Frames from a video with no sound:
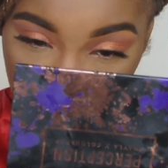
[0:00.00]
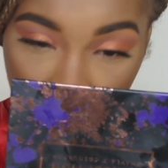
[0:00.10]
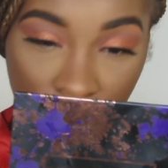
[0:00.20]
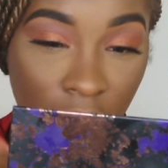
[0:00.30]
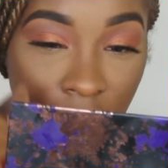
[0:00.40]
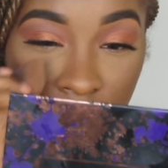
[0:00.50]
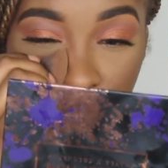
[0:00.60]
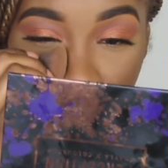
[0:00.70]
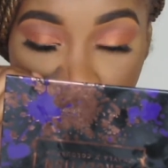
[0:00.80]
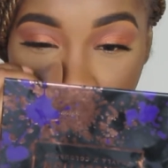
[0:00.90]
but I am
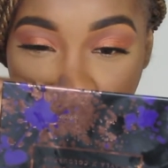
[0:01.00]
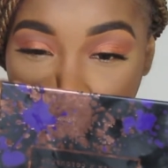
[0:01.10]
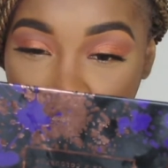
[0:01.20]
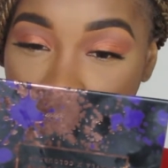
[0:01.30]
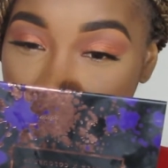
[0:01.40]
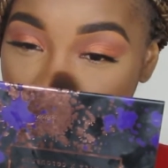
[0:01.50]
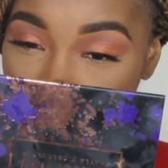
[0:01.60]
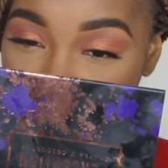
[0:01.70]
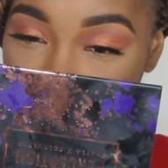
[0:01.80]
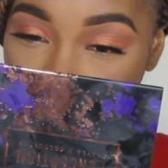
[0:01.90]
trying to snatch up this
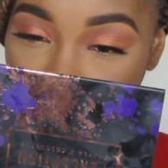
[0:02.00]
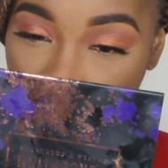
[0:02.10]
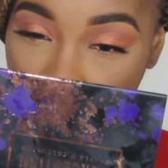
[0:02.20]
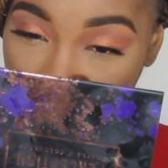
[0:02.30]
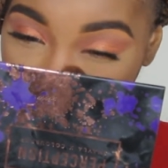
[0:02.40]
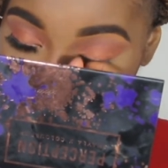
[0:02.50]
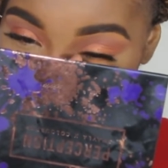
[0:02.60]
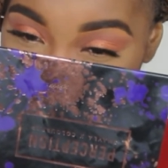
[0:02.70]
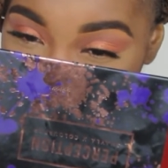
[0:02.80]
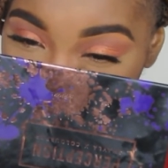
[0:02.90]
nose.
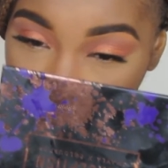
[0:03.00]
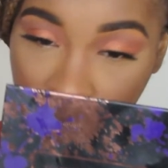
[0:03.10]
Okay?